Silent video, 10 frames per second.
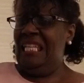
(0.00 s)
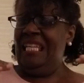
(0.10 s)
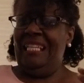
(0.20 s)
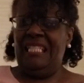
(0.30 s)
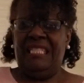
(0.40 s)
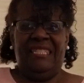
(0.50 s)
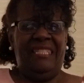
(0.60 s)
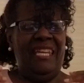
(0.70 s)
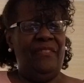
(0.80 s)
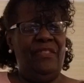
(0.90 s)
is
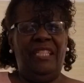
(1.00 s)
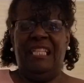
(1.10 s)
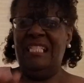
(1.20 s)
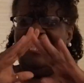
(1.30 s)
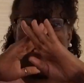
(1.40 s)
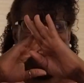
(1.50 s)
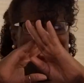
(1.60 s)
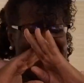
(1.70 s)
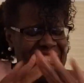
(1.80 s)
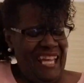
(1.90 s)
deafening. It's like
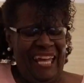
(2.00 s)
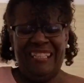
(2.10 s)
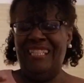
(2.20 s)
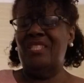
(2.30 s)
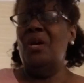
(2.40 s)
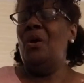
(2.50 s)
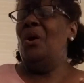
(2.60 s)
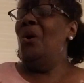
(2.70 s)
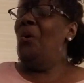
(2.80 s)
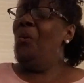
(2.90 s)
the silence.
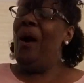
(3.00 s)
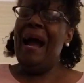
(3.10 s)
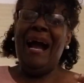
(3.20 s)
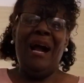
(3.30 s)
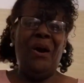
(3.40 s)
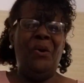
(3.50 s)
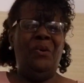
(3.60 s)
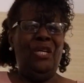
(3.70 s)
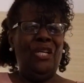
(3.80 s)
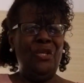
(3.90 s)
Wow.
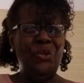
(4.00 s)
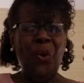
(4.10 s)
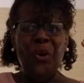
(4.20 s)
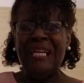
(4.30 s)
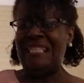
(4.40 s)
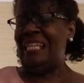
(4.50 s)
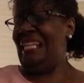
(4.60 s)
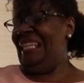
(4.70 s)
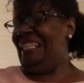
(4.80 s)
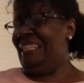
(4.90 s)
Noise,
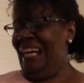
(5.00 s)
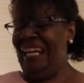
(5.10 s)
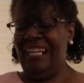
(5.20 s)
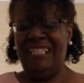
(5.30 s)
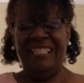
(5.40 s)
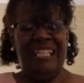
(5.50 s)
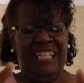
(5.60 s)
not